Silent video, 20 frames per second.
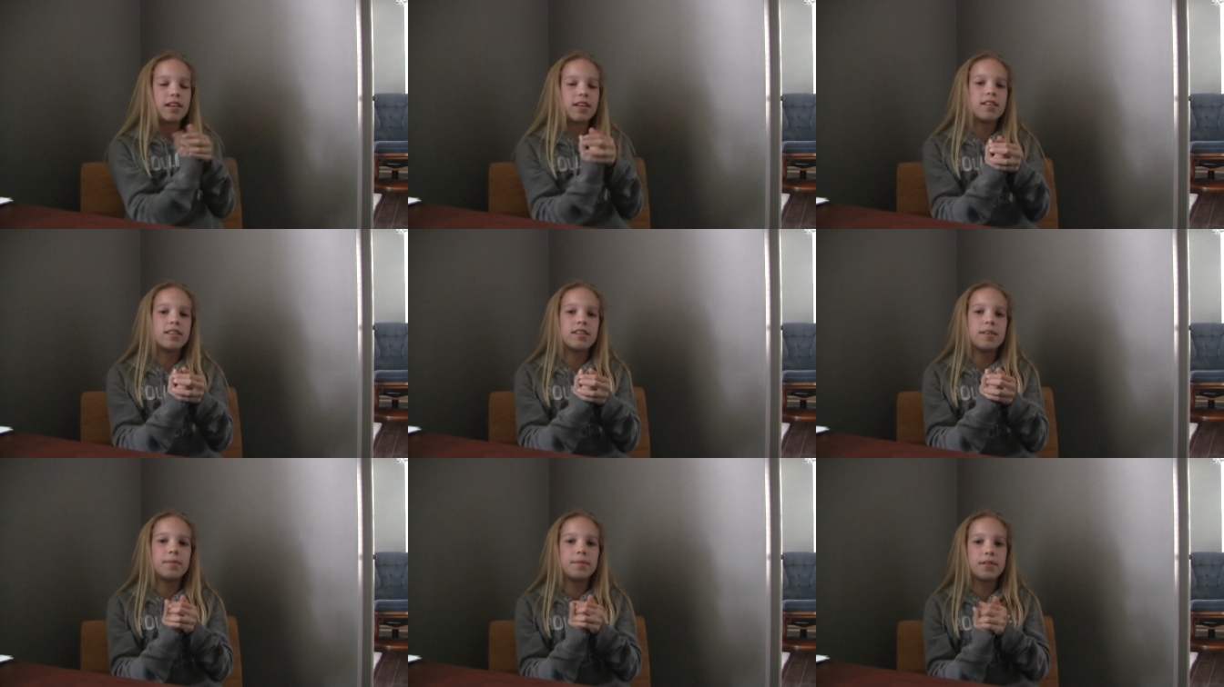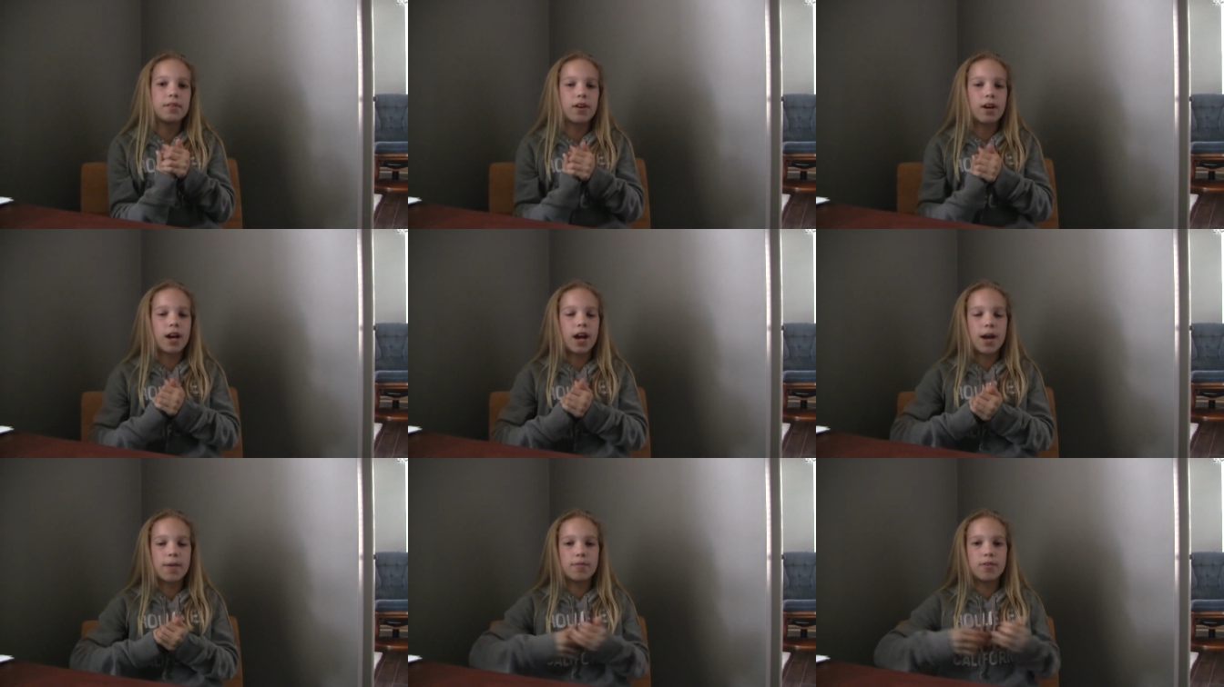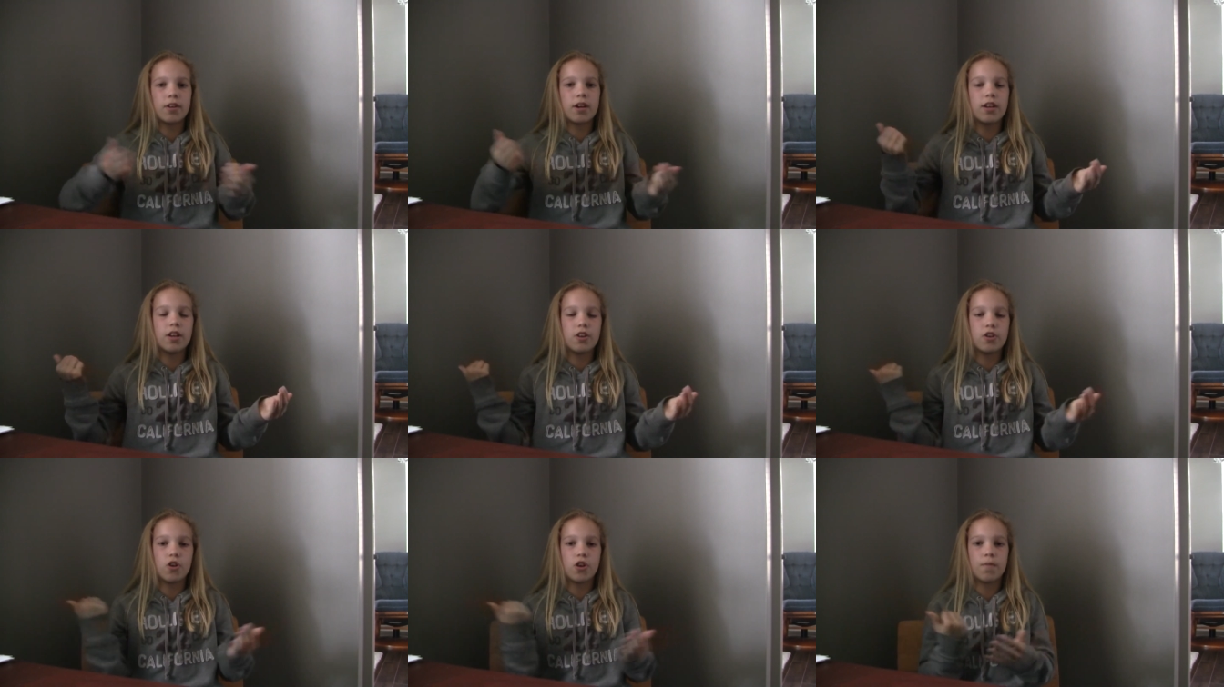subscribe, turn on
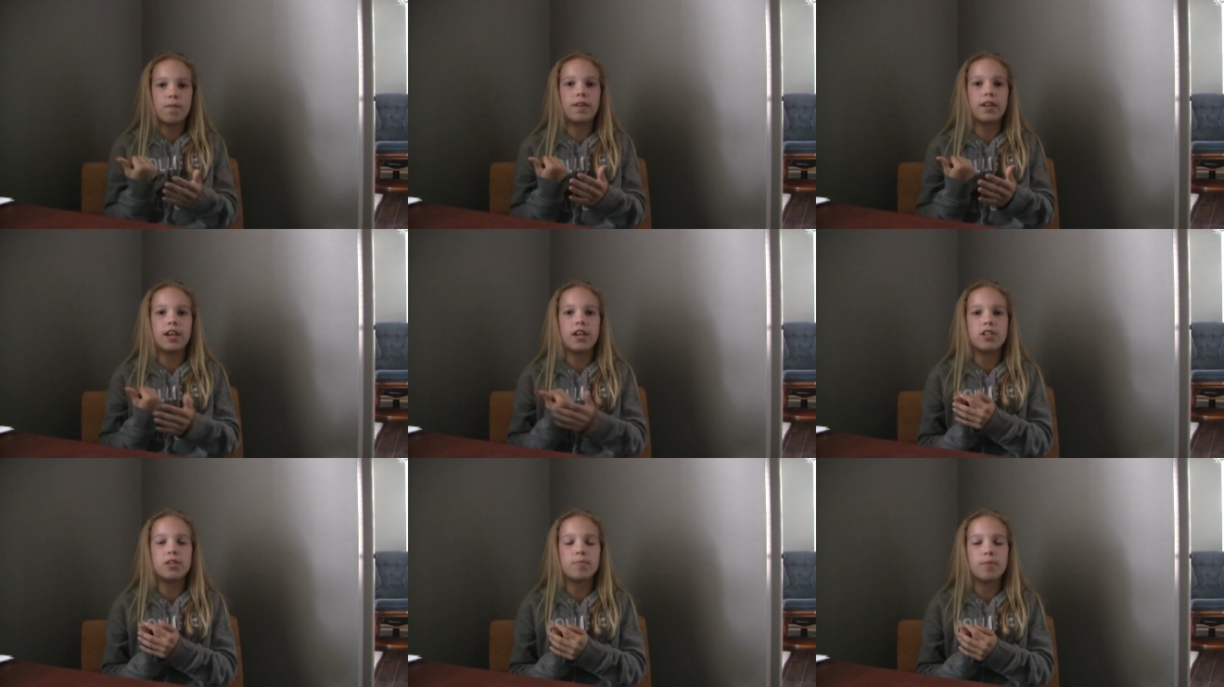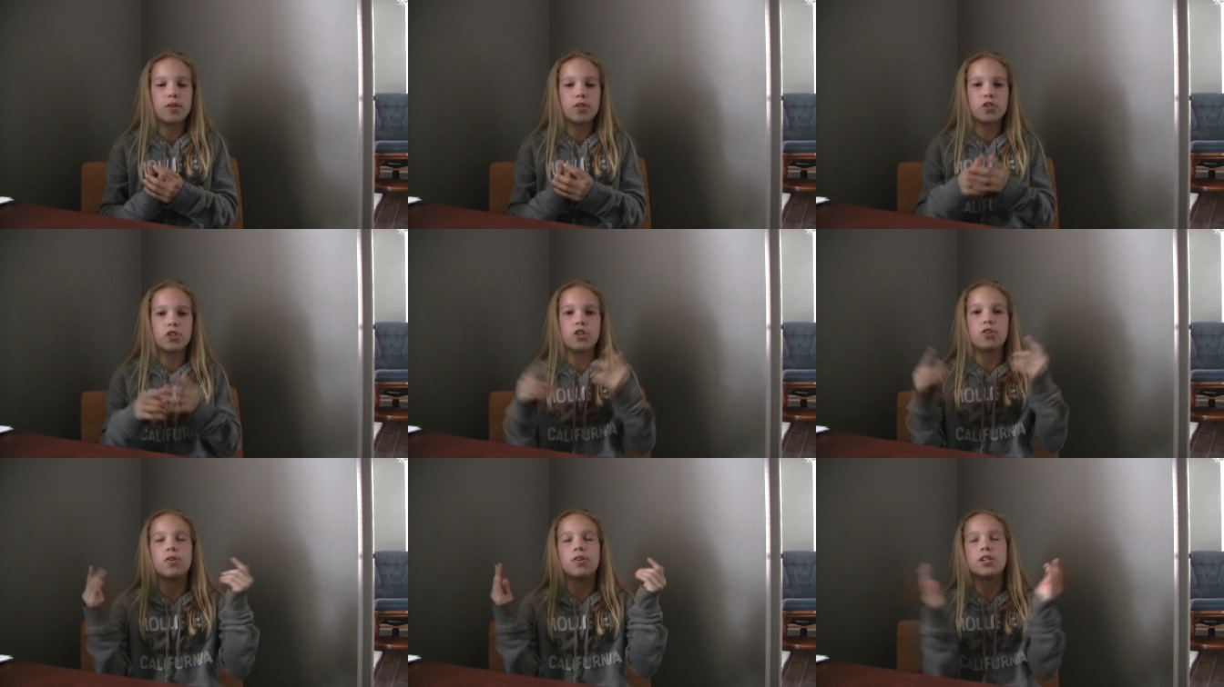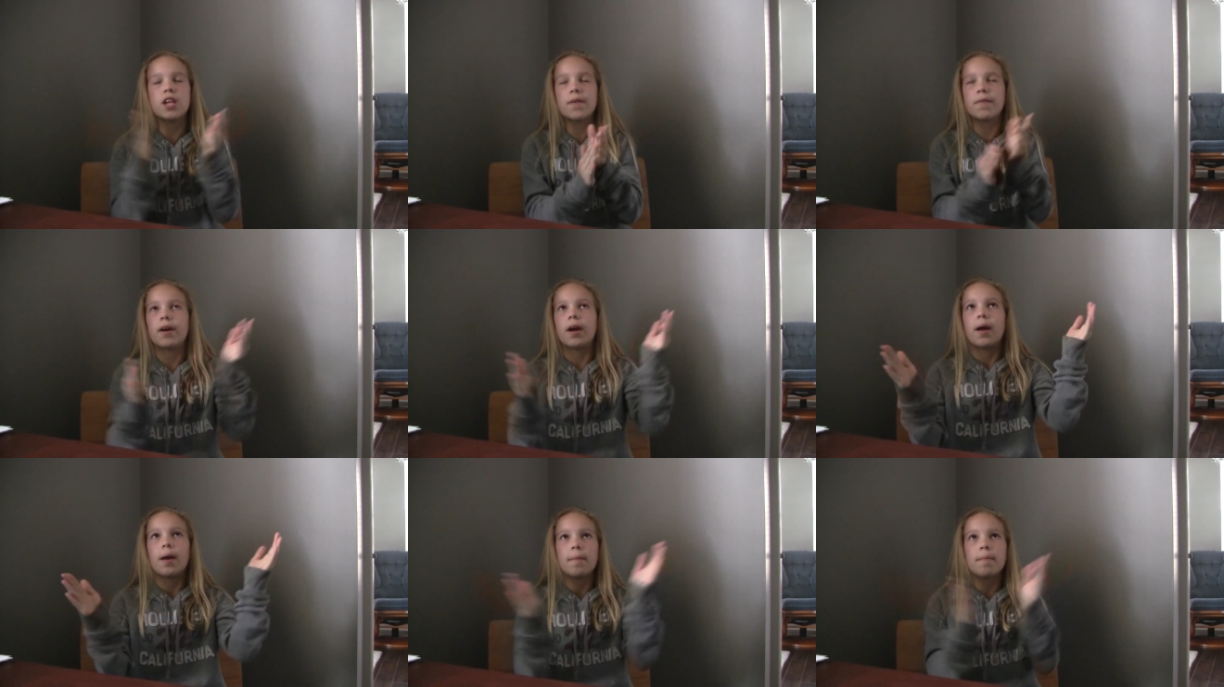your notification bell so you can
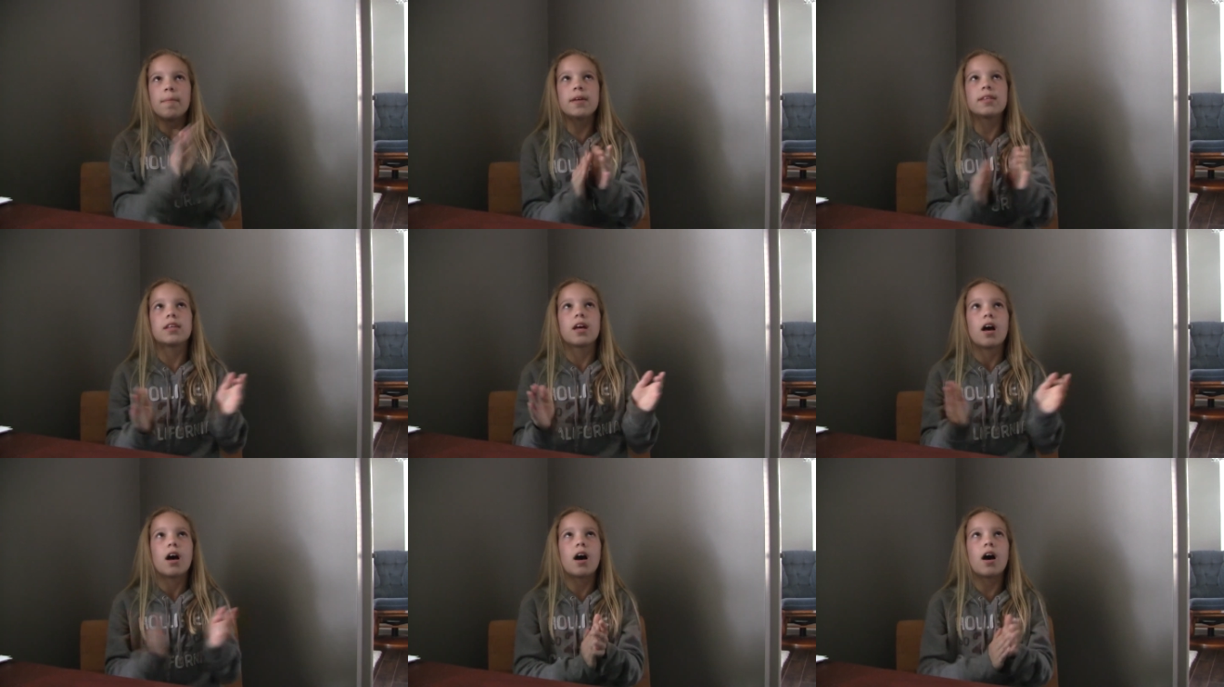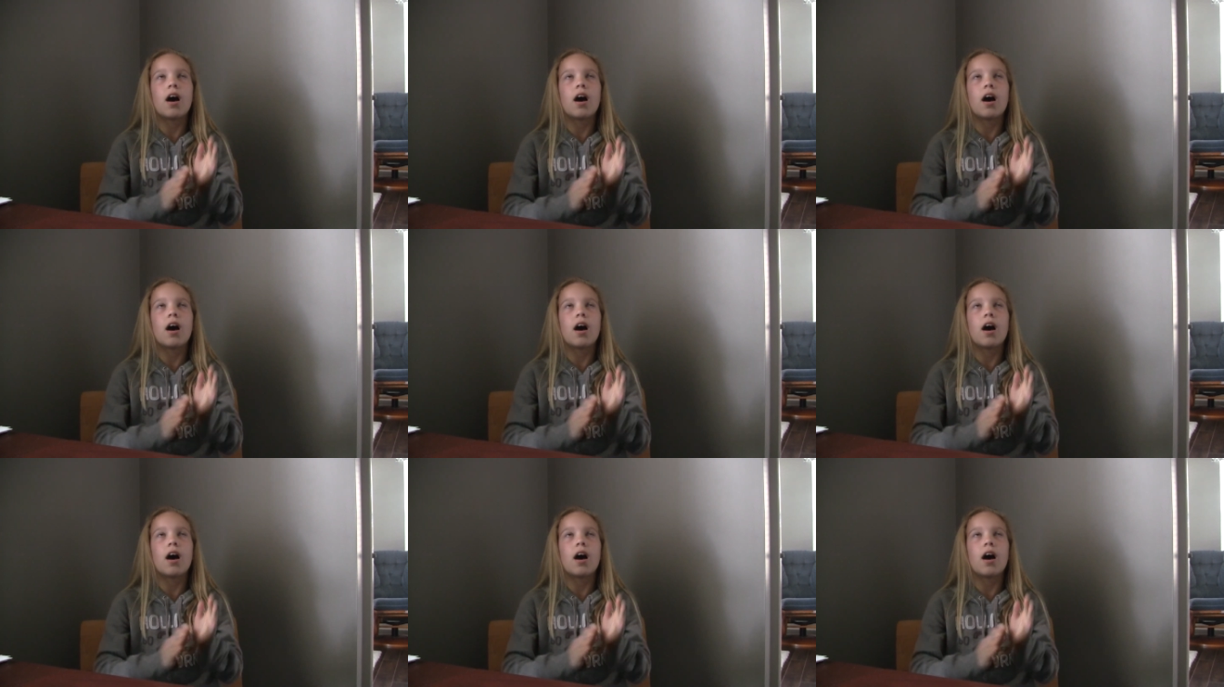never miss